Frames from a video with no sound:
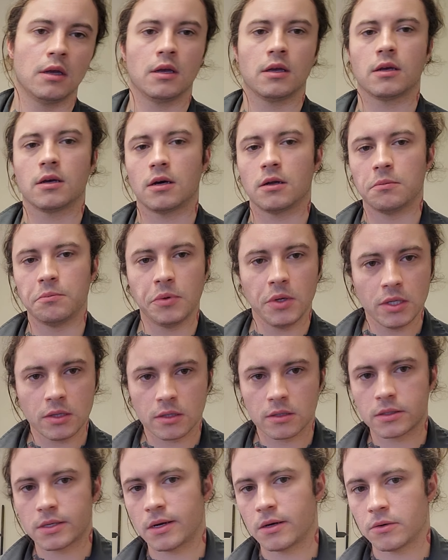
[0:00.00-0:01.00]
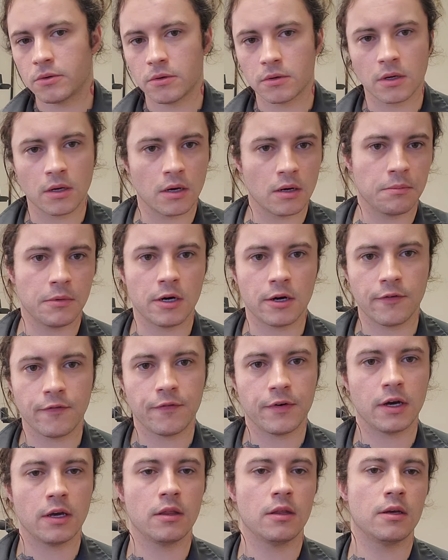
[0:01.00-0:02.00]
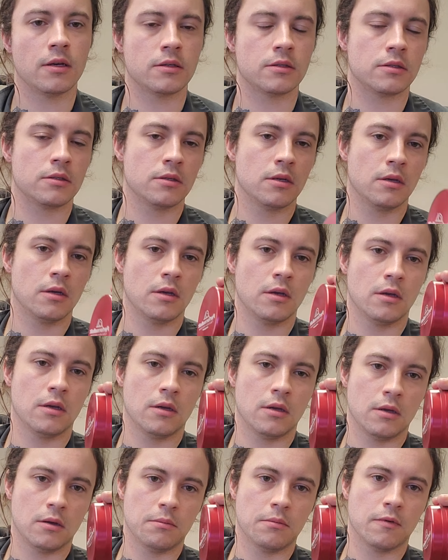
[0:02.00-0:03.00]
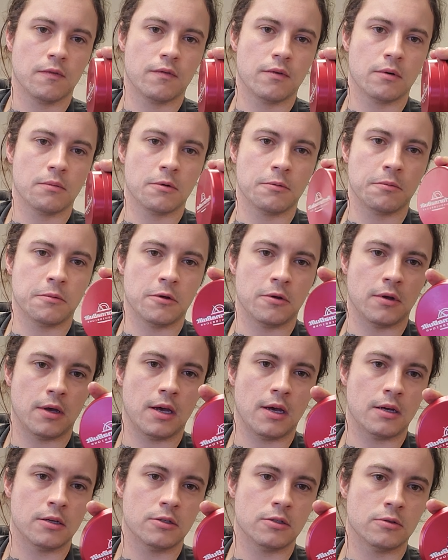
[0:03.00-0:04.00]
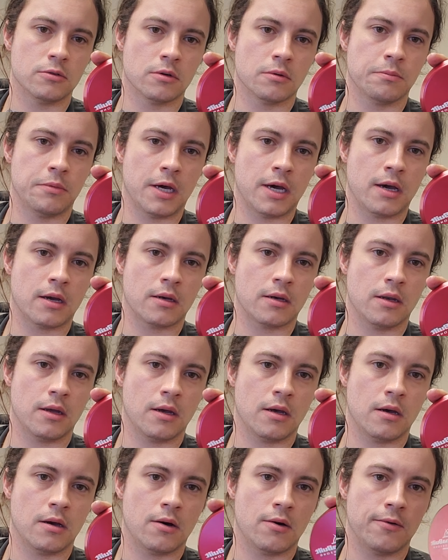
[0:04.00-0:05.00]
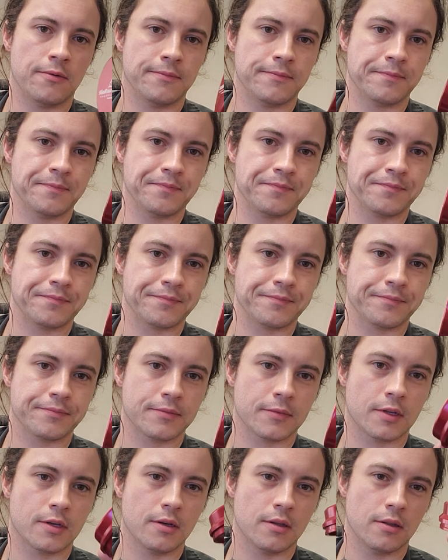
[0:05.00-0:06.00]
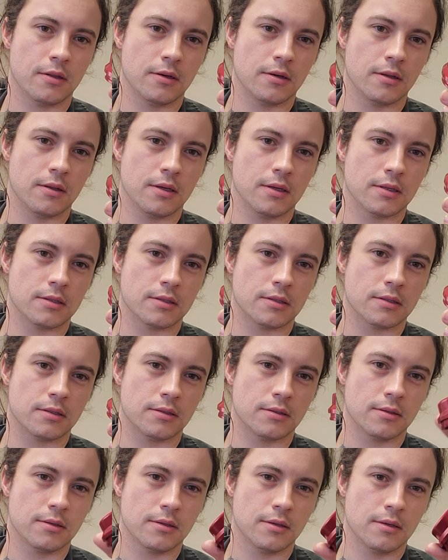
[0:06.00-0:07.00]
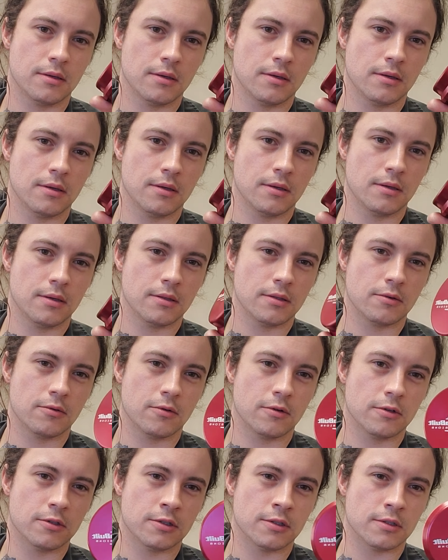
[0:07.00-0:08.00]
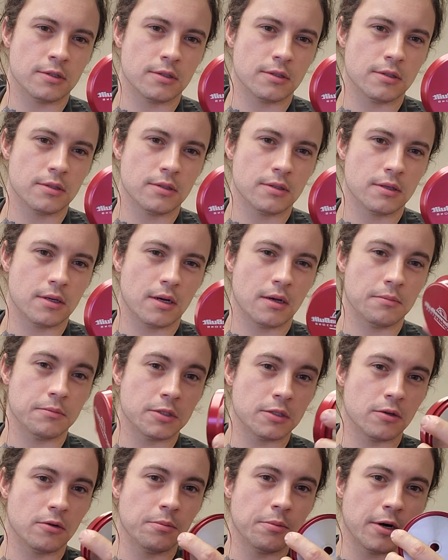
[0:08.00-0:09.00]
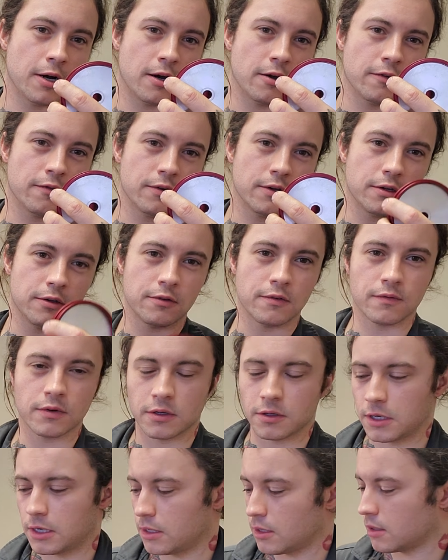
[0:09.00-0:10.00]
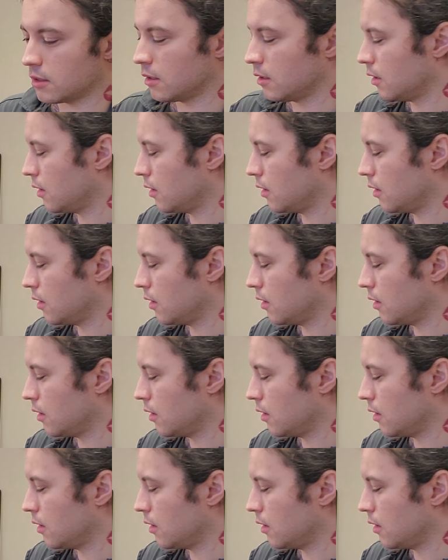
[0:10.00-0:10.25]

Got to beat the tunnel, got to modify this. Performabuilt has your back now. Look at this. It's gorgeous. I'm so proud of it. You have no idea.